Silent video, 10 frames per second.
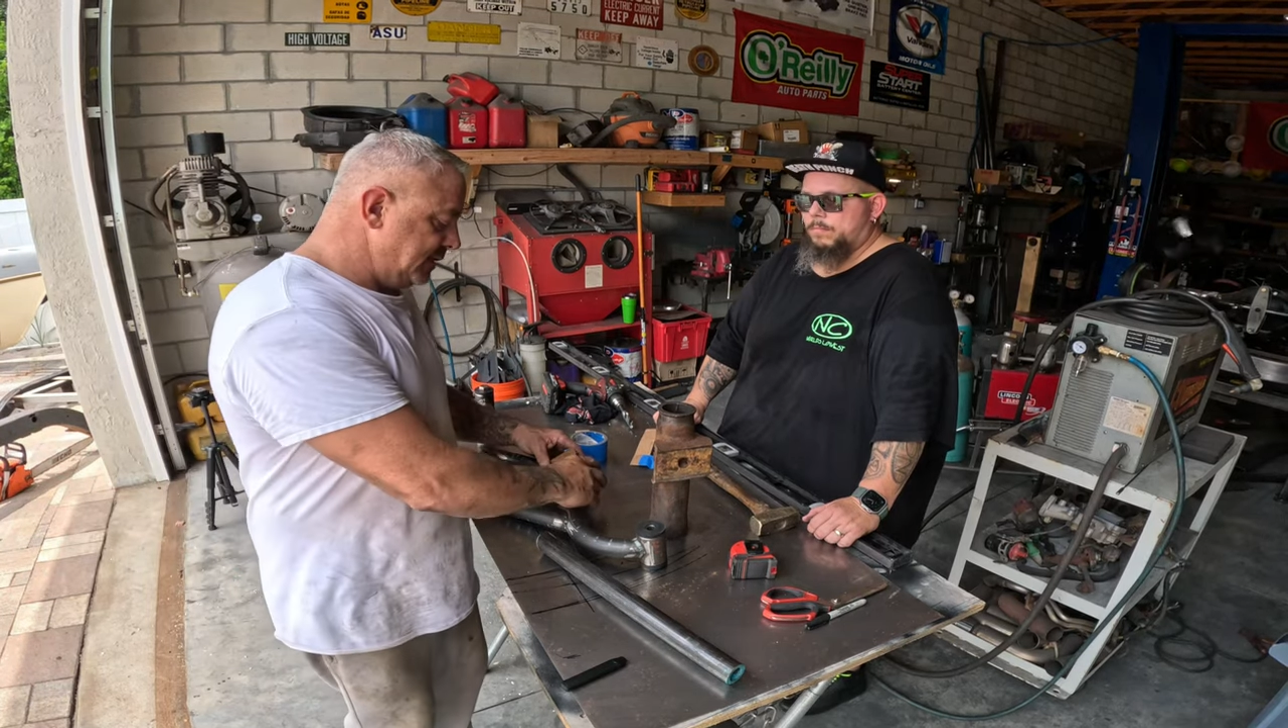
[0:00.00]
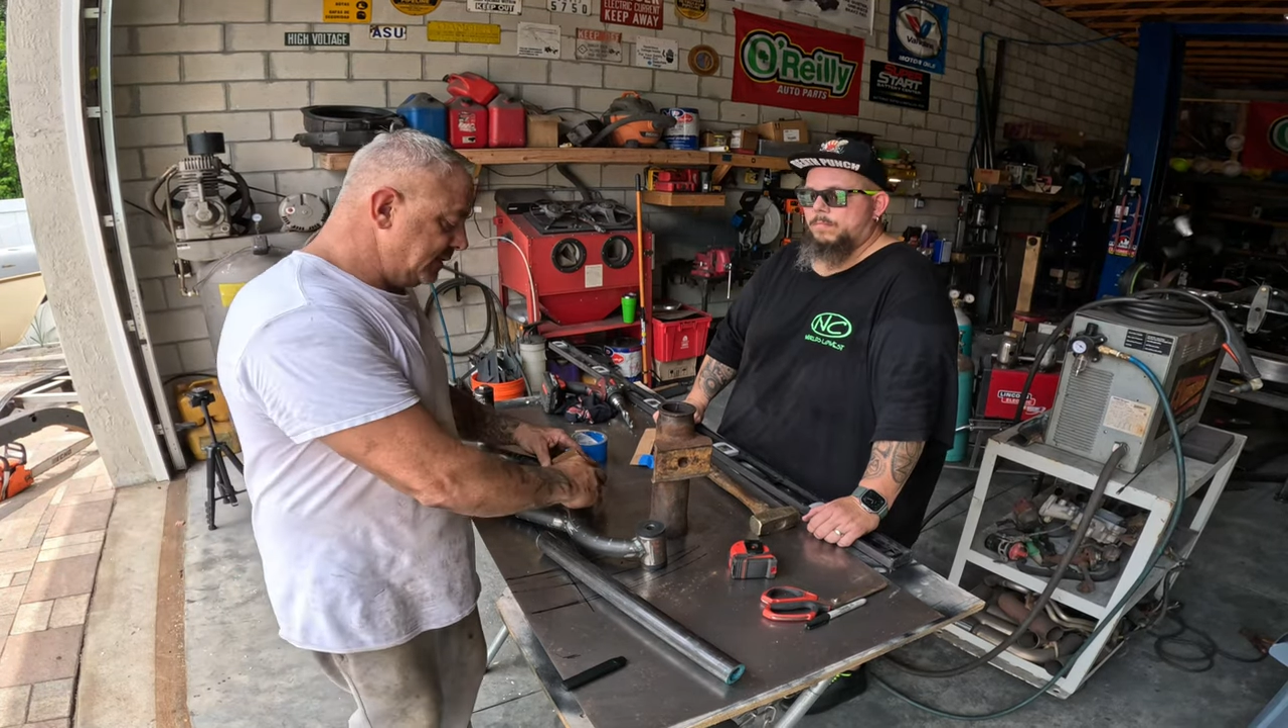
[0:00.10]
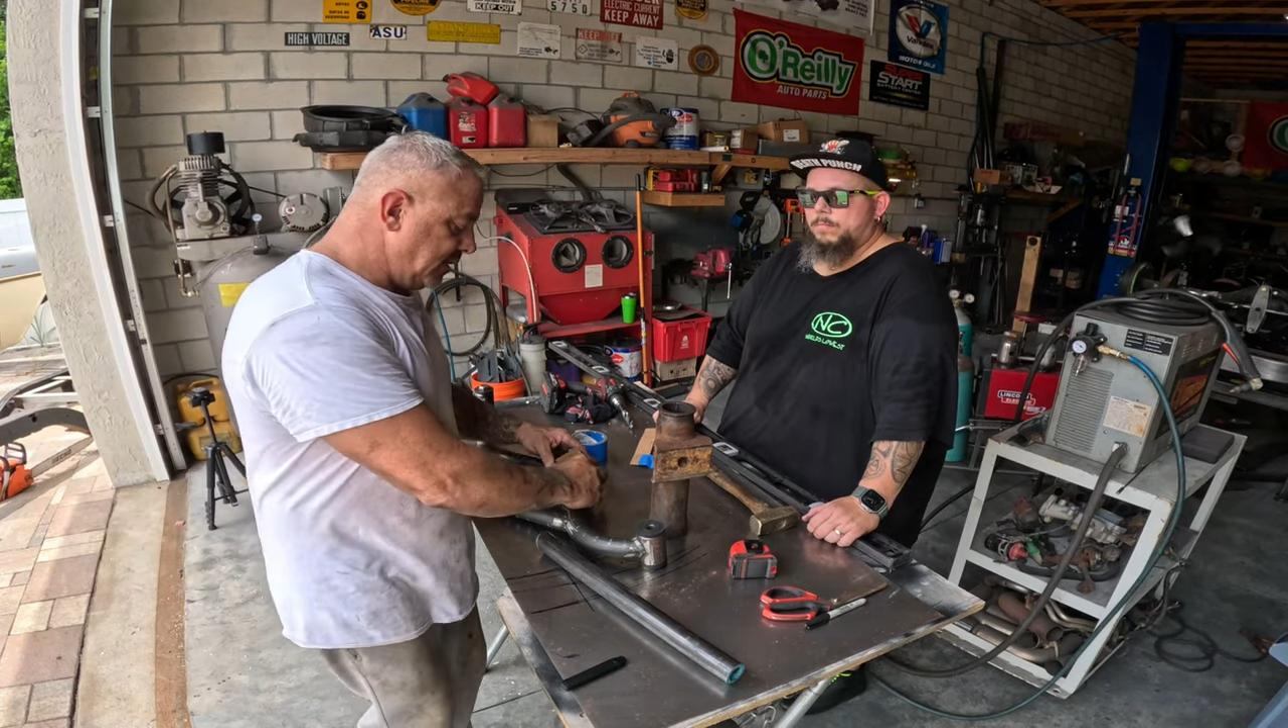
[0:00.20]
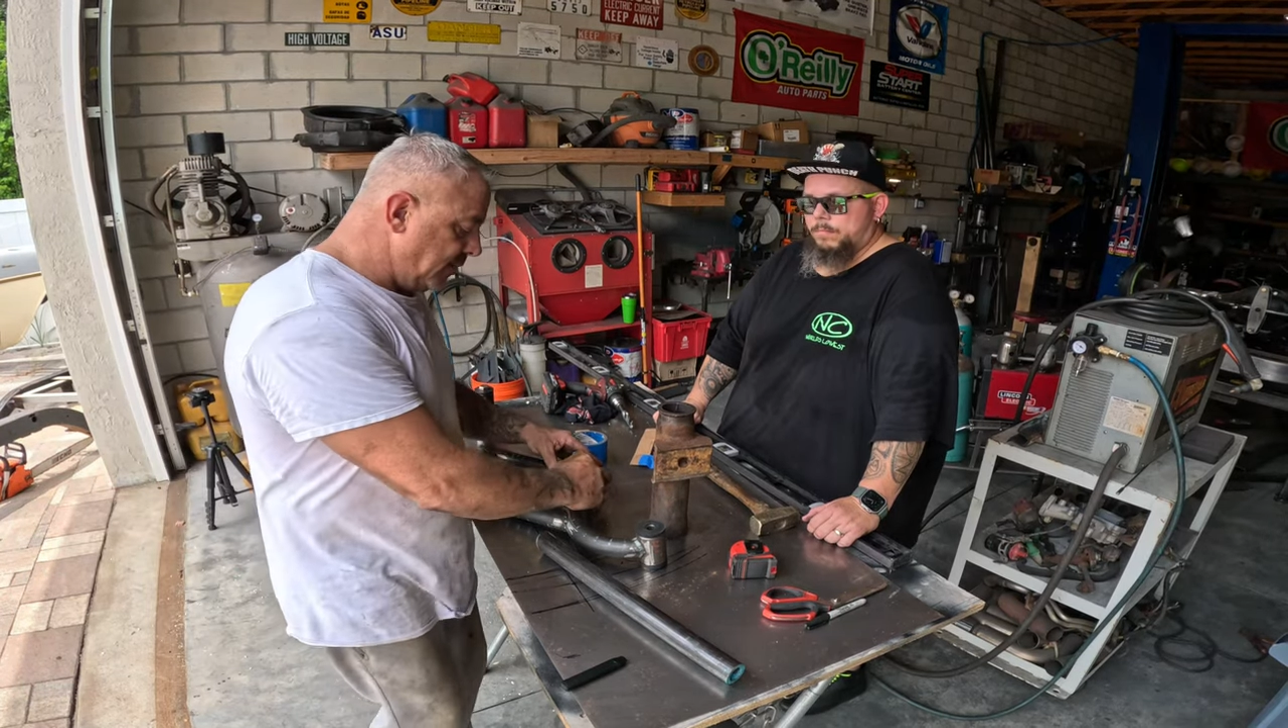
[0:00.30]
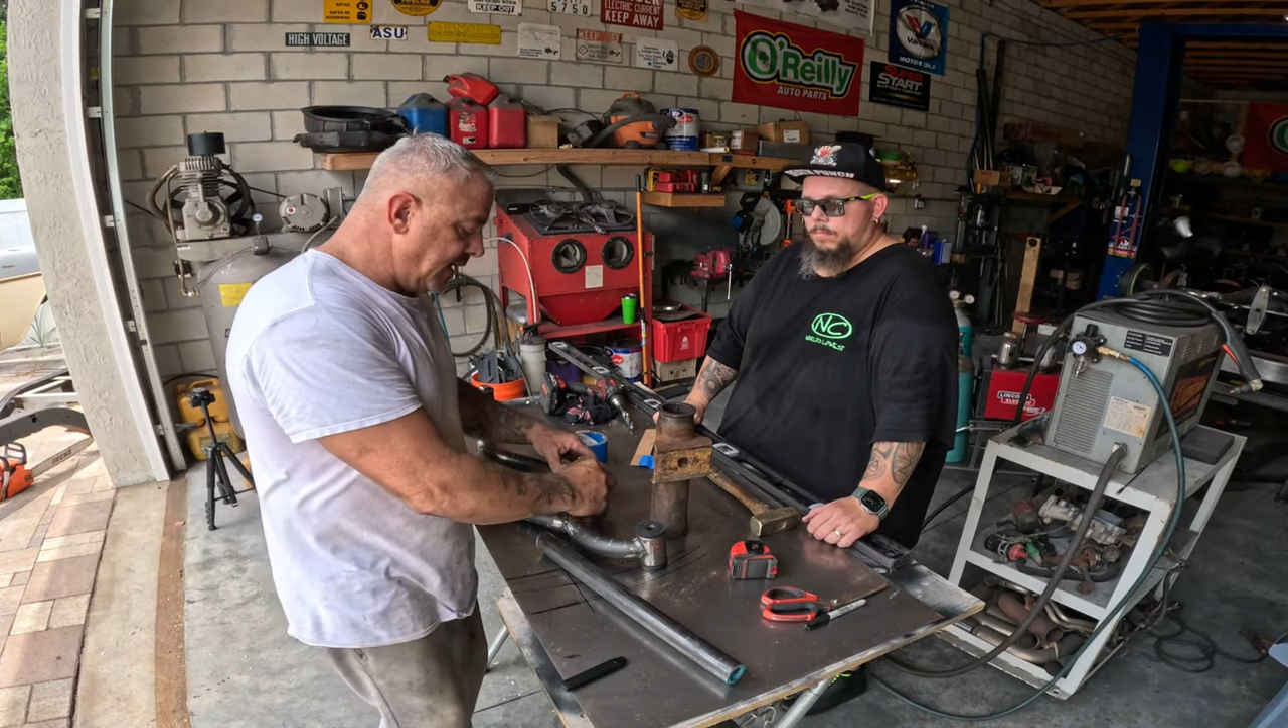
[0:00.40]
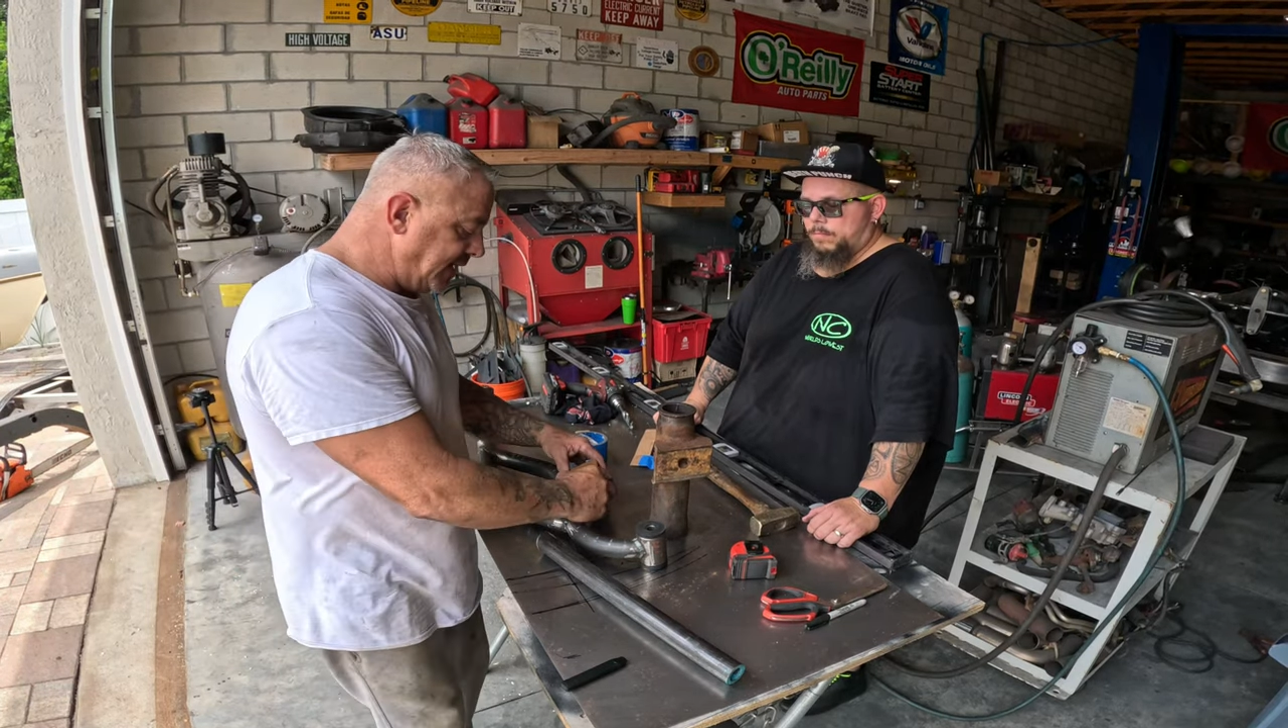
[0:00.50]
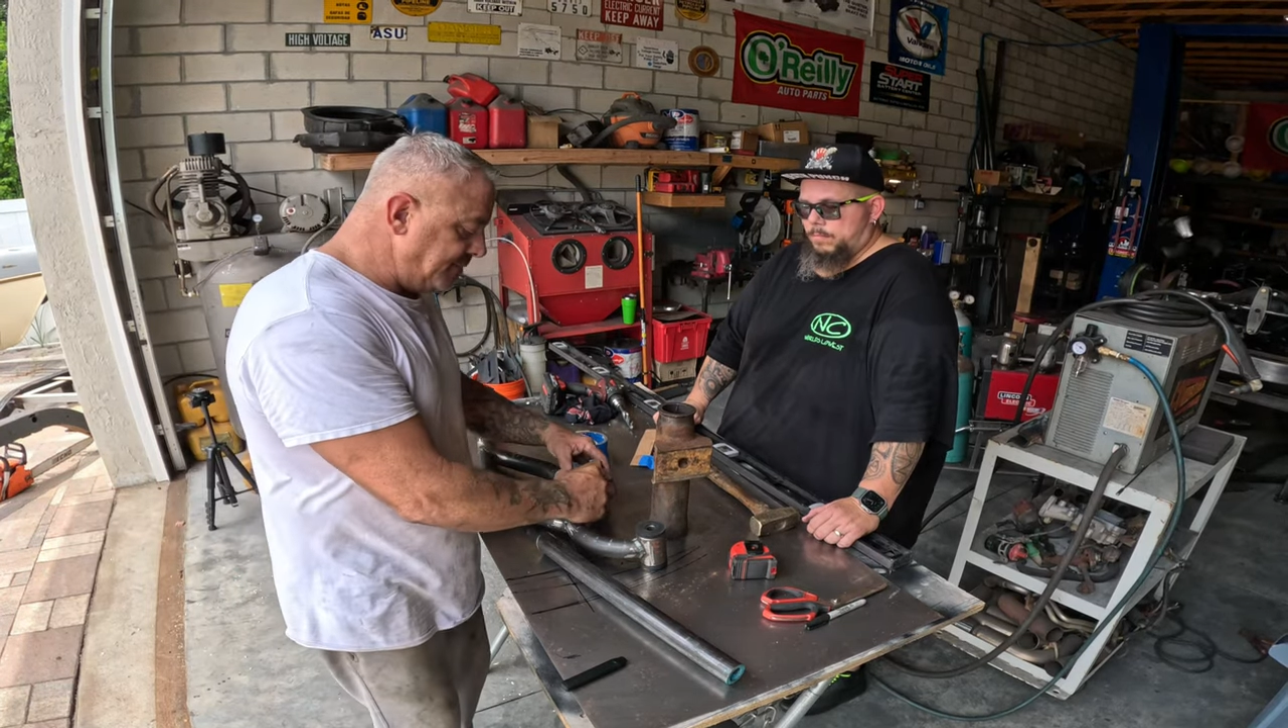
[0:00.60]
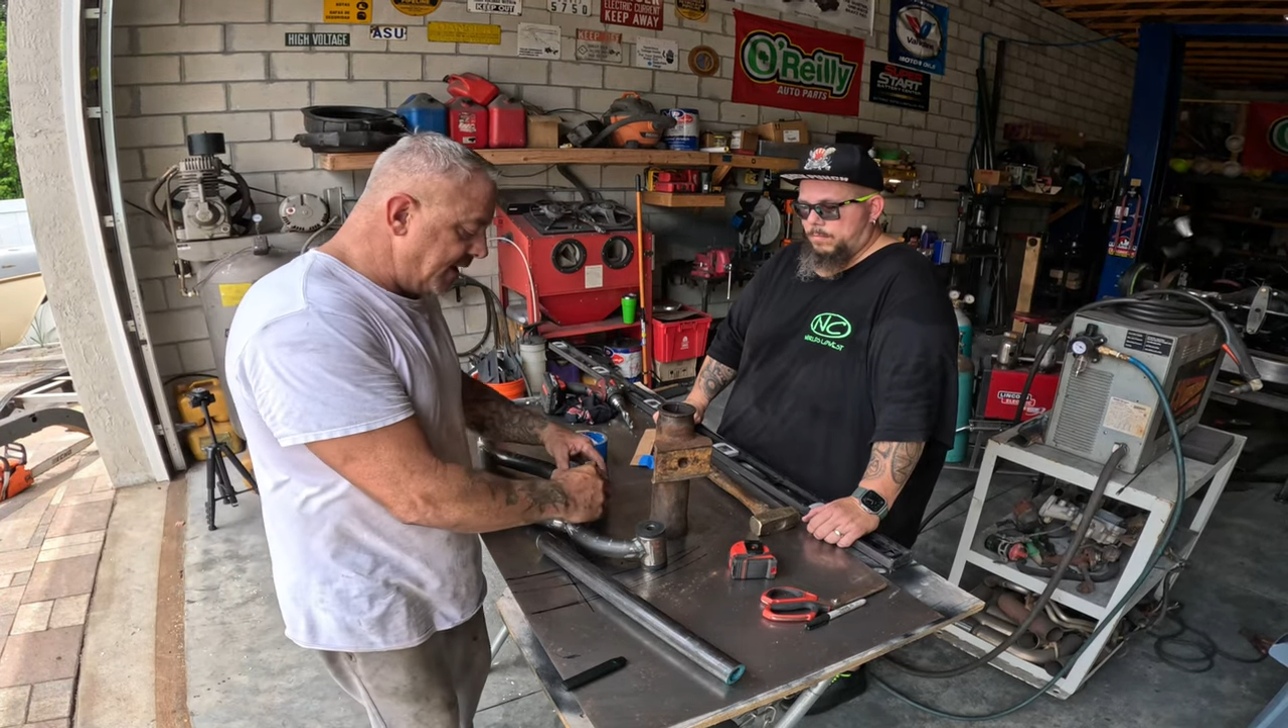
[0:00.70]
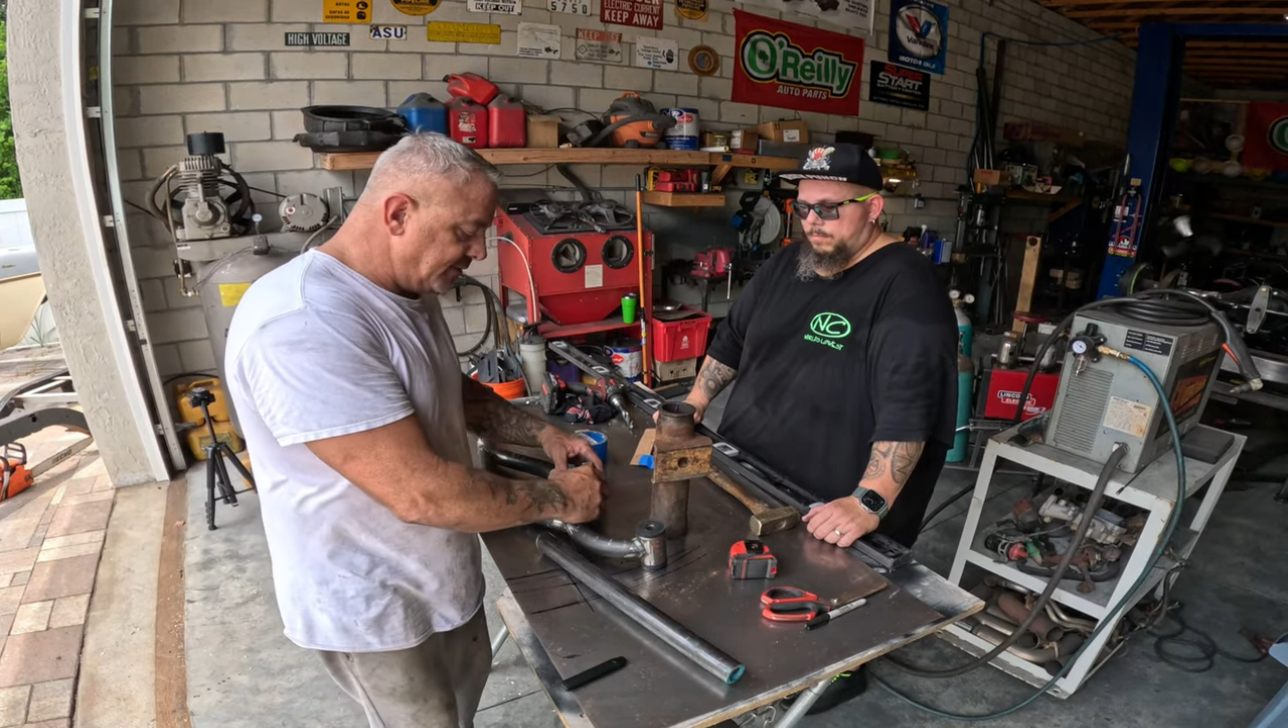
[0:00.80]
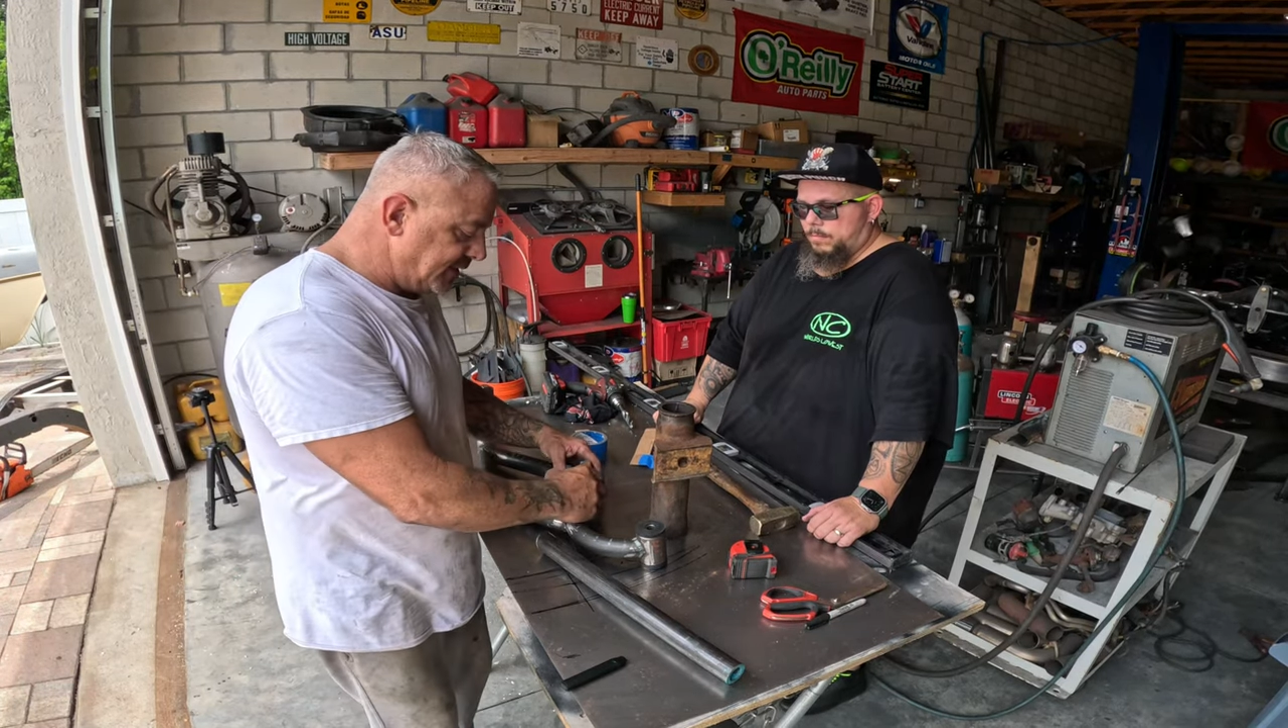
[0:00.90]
So I could mount